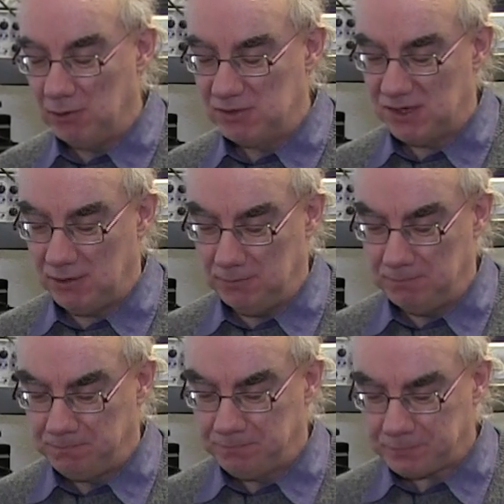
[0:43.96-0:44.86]
mil
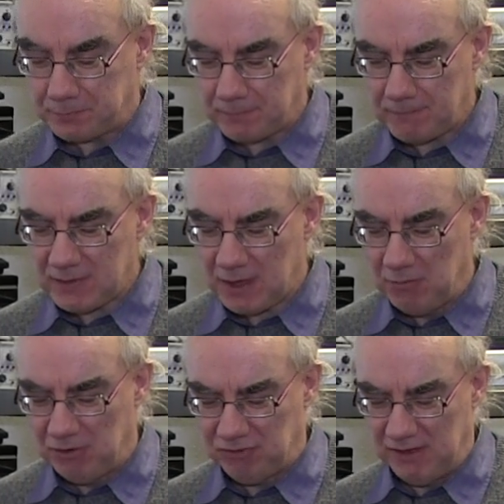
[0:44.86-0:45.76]
zoom,
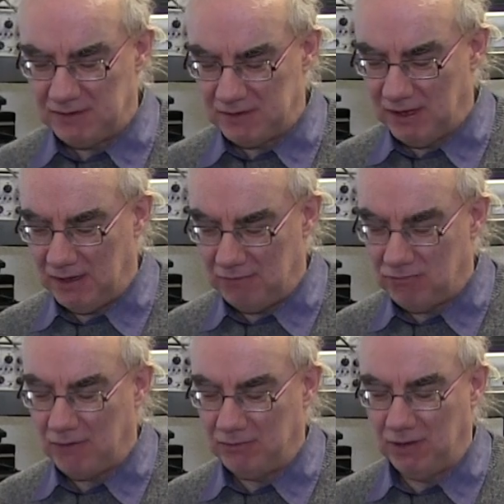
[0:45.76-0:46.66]
which is
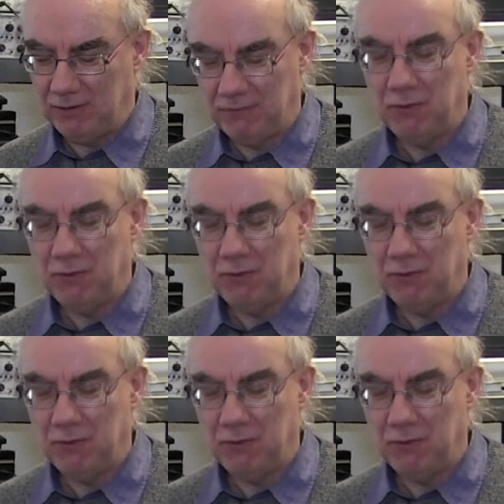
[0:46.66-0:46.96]
rather nice.